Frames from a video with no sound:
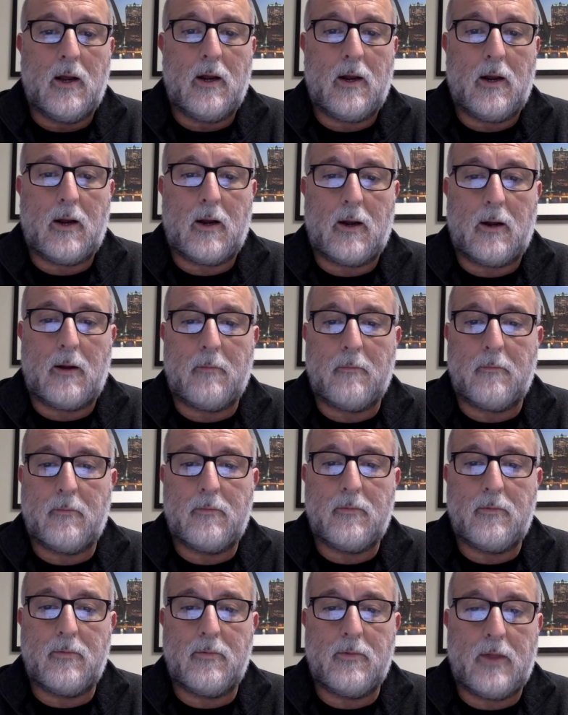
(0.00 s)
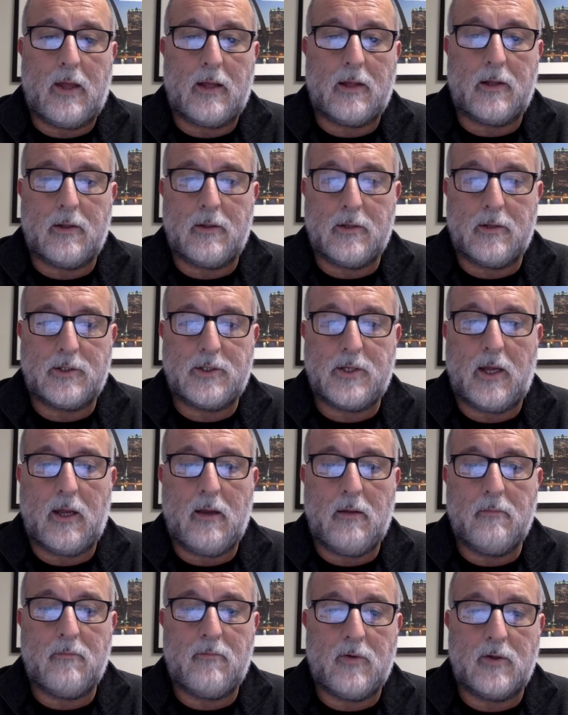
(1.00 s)
um, the the
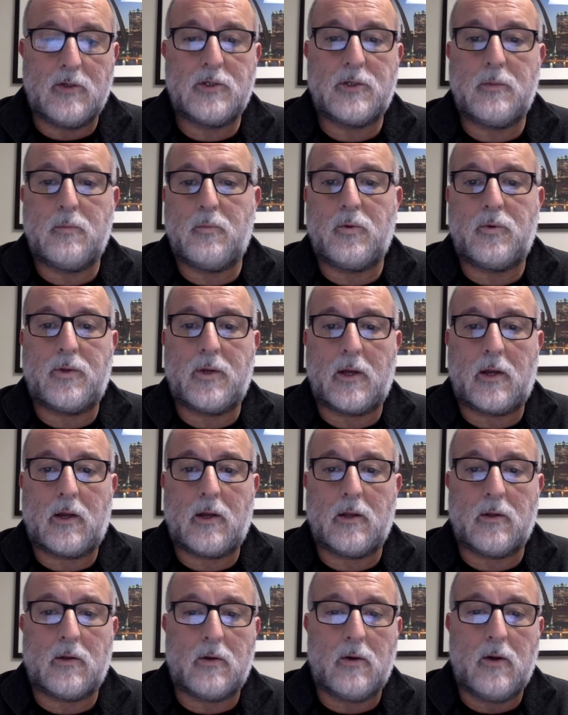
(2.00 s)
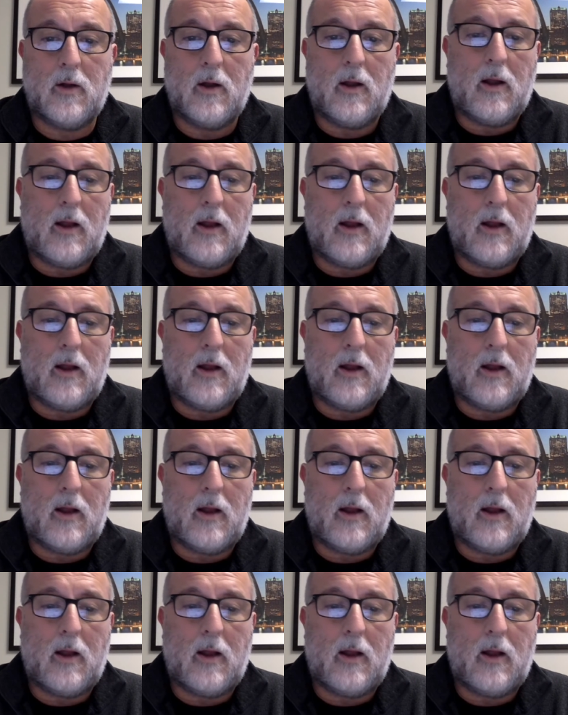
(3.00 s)
team, Vince in particular,